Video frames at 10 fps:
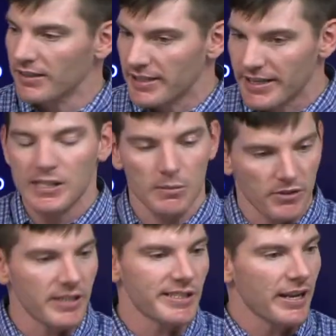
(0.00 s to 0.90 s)
He got some
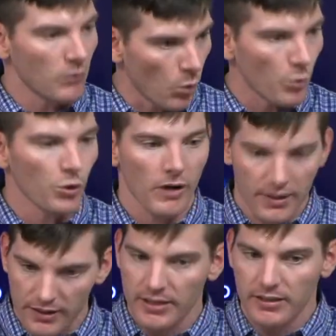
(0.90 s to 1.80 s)
things out of order, I
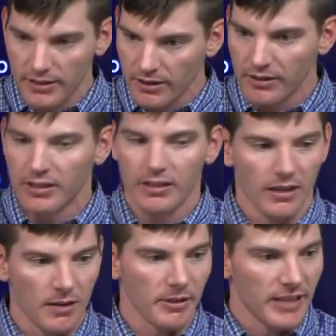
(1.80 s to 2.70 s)
think, there,
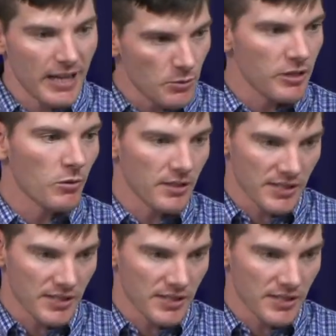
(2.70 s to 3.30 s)
but that's what he wants.